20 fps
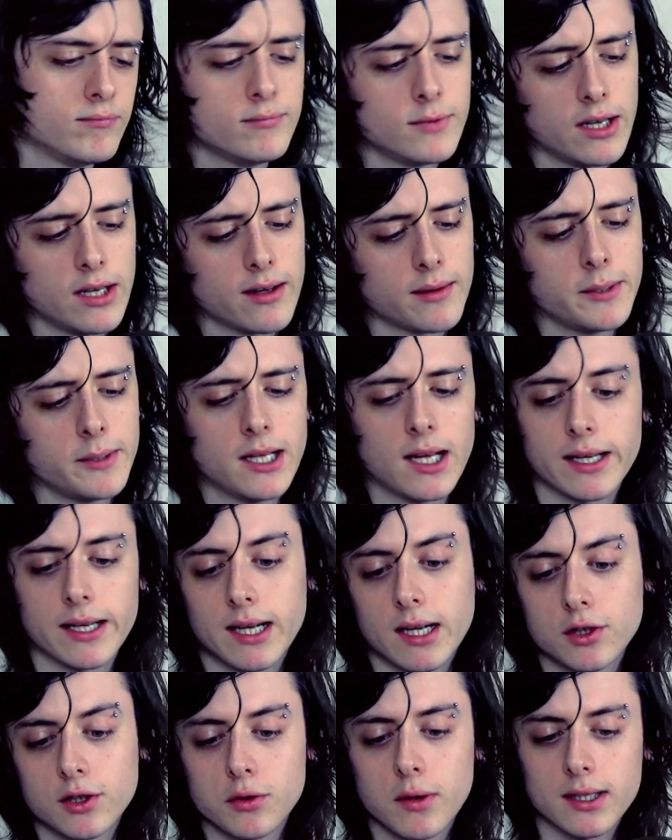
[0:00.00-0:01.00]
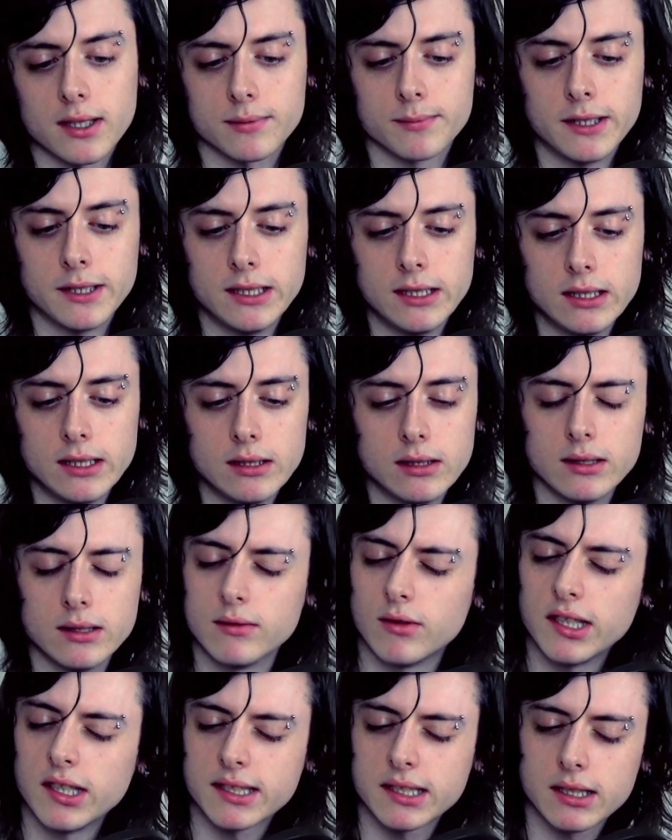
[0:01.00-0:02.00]
yeah, I mean, like, had you asked me
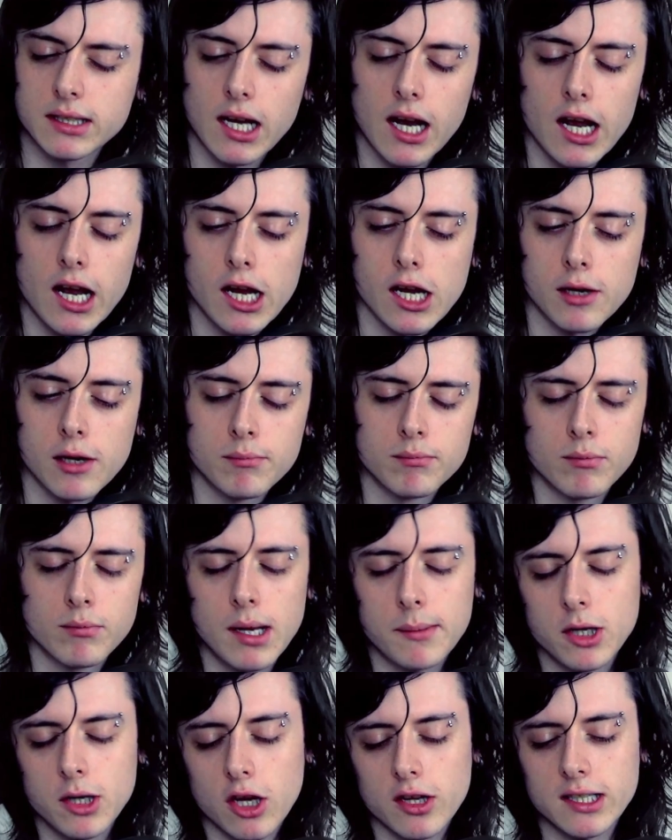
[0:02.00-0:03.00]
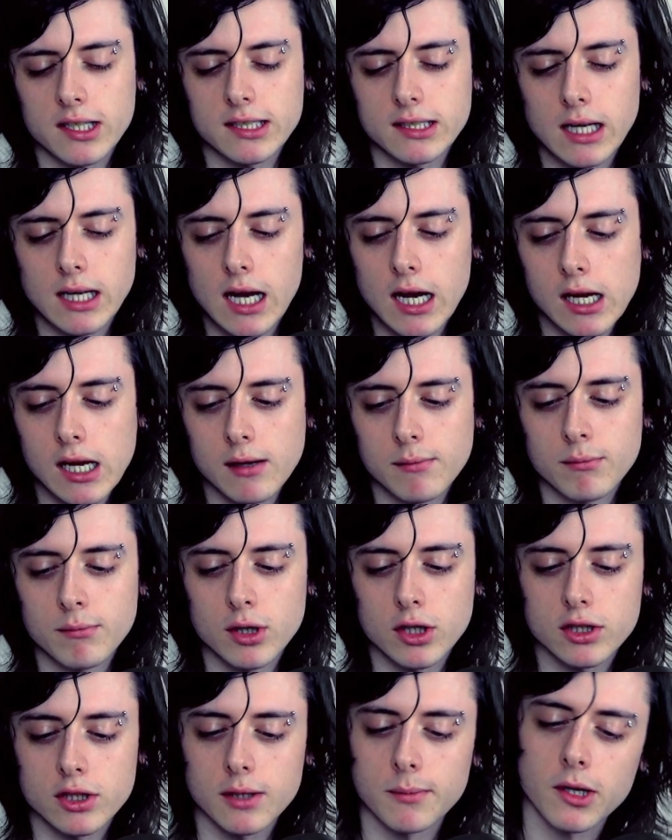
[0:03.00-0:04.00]
this time, maybe not this time,
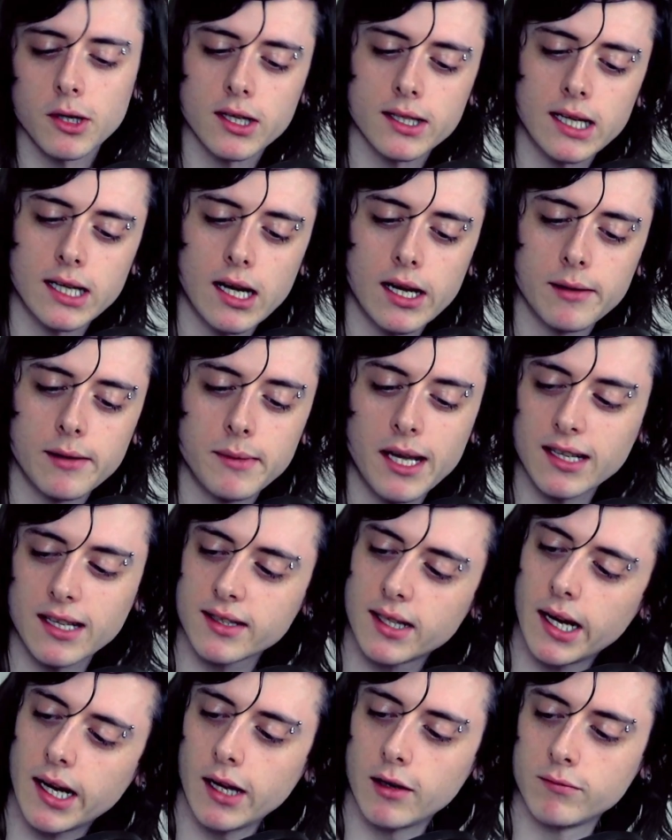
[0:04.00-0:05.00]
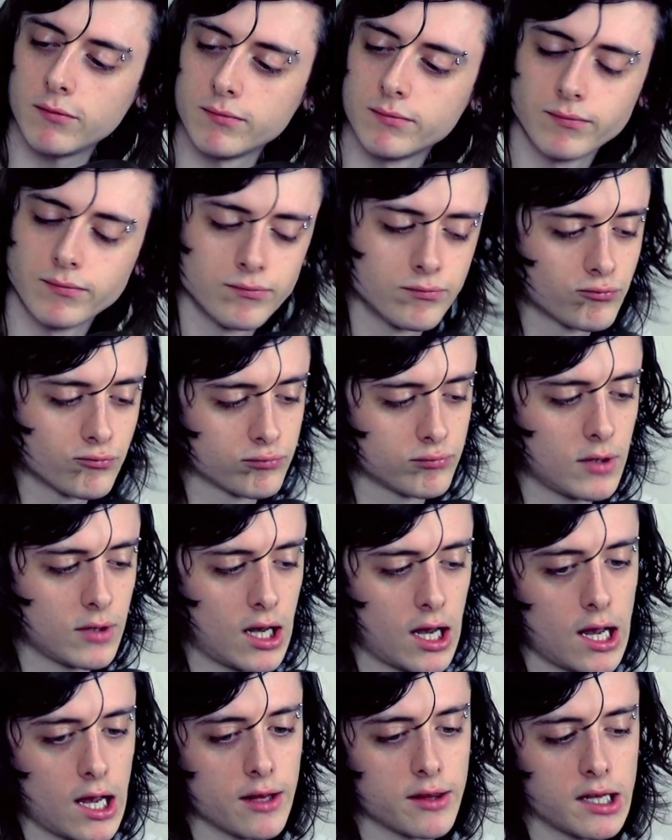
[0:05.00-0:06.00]
but some other time yesterday,
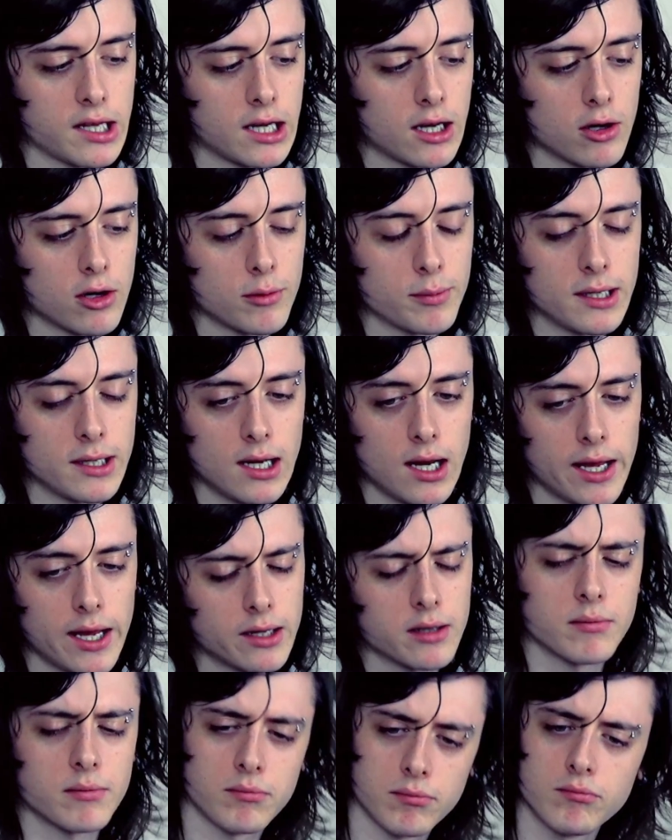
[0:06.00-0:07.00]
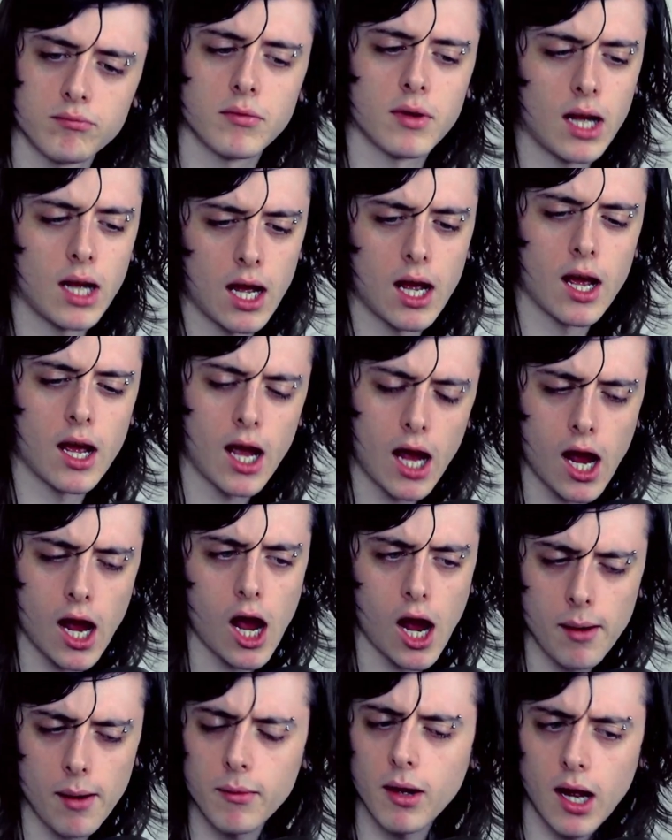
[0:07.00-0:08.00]
I think I would have been like,
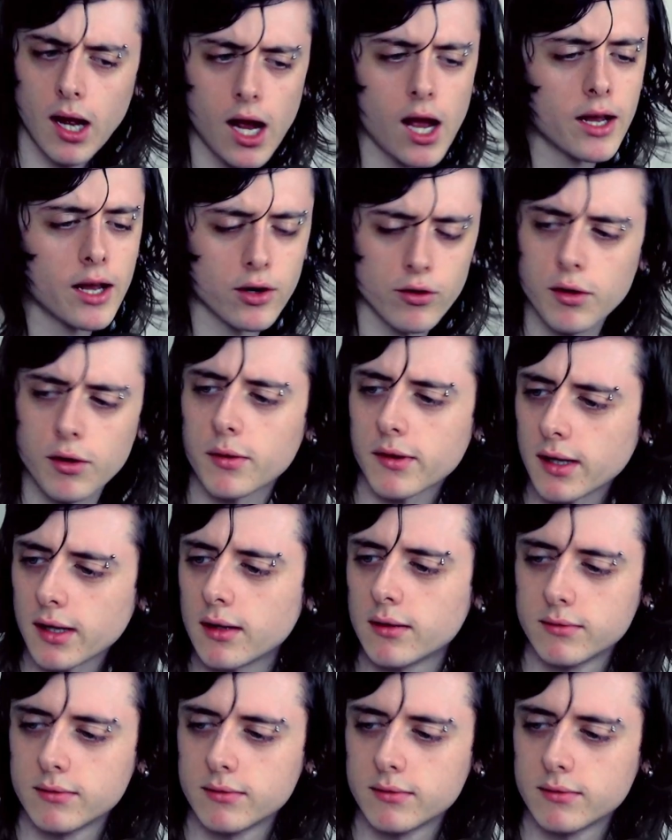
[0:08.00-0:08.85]
I agree with that.